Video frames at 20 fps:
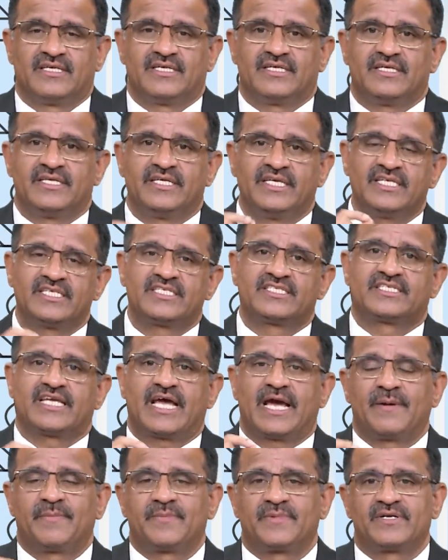Each
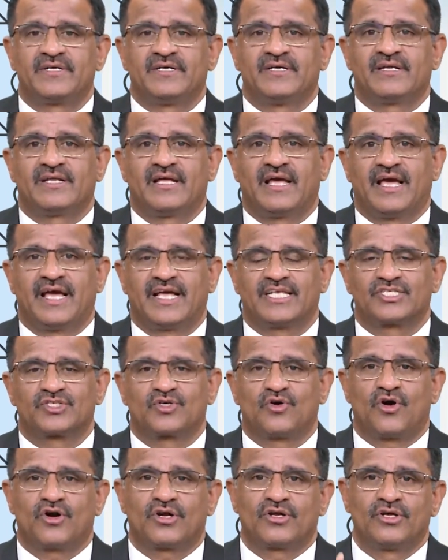chapter has
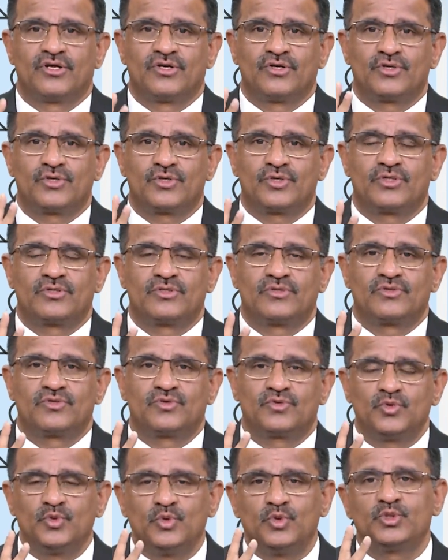got
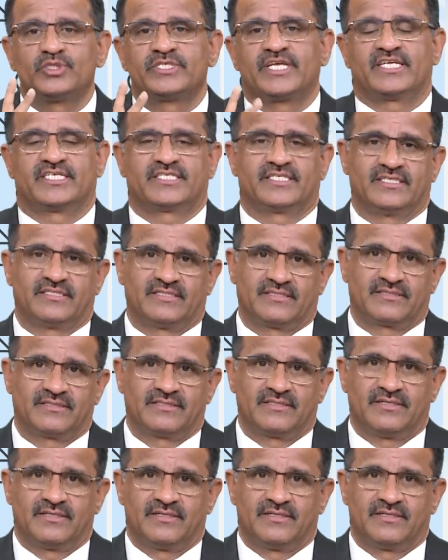2 sessions.